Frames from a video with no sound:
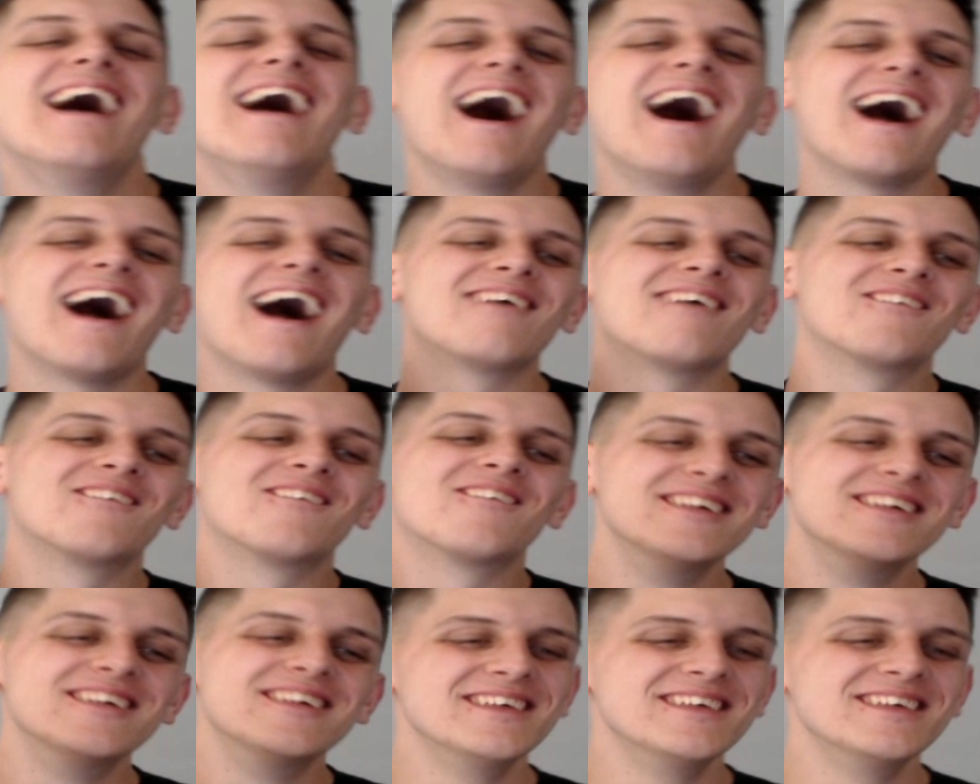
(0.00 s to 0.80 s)
I
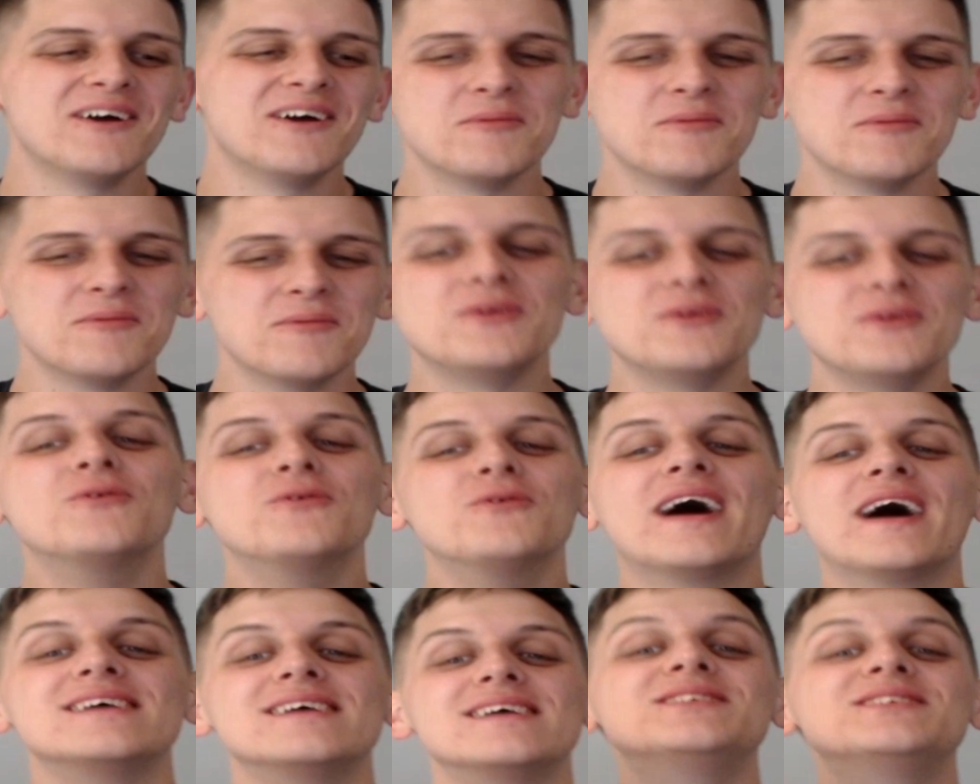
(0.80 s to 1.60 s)
really hope you
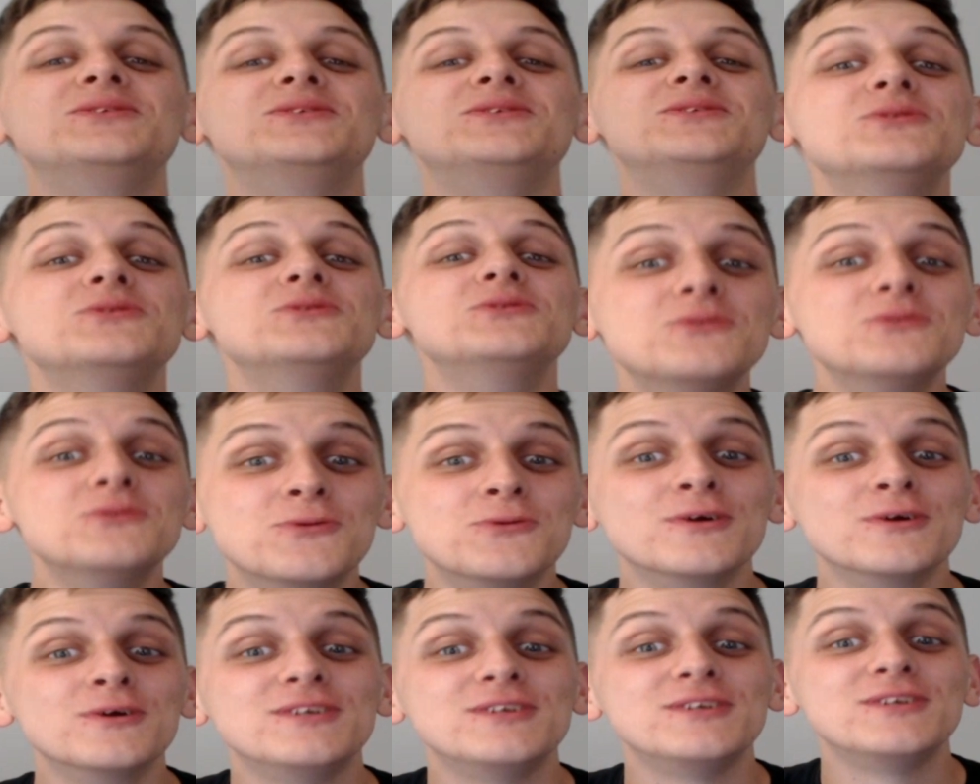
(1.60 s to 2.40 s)
guys do
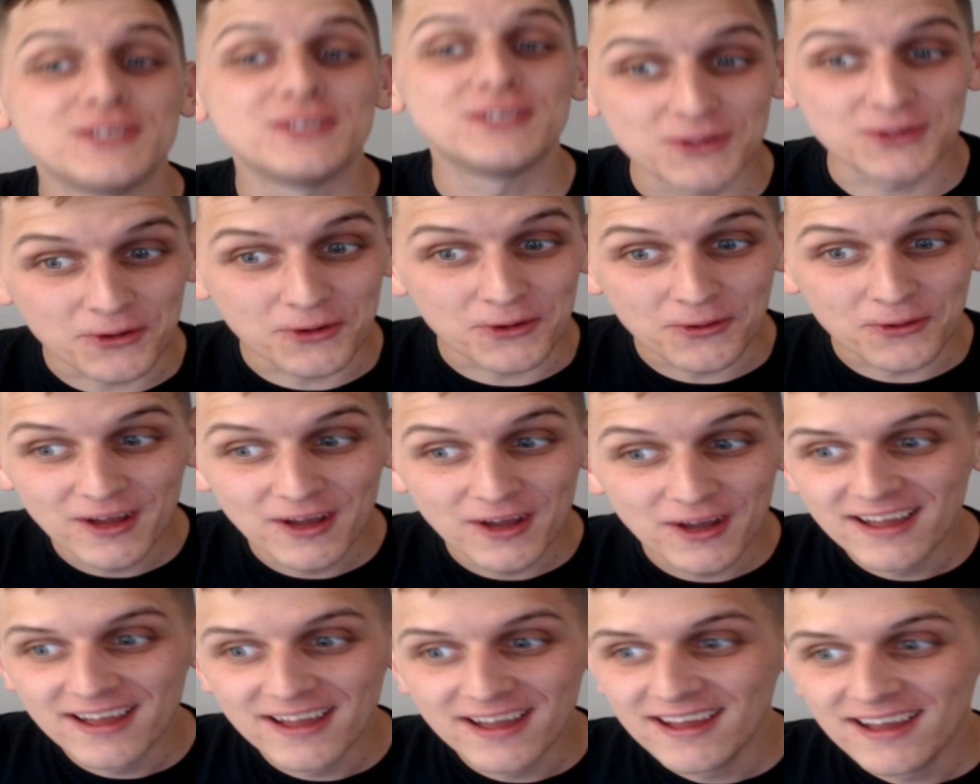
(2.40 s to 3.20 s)

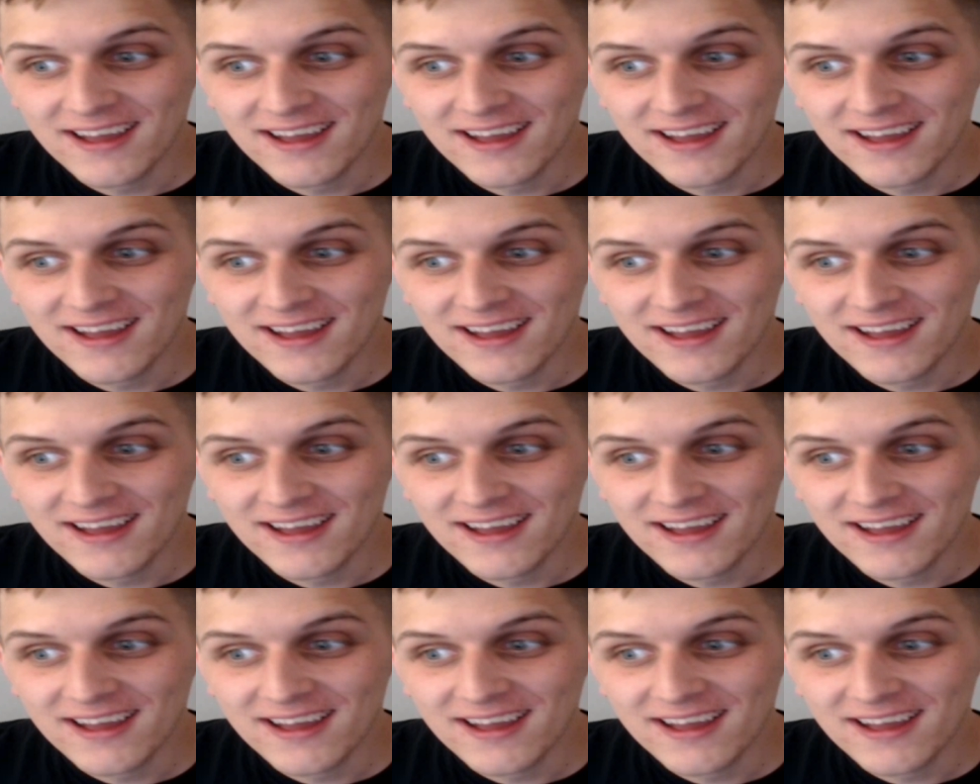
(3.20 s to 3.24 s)
too.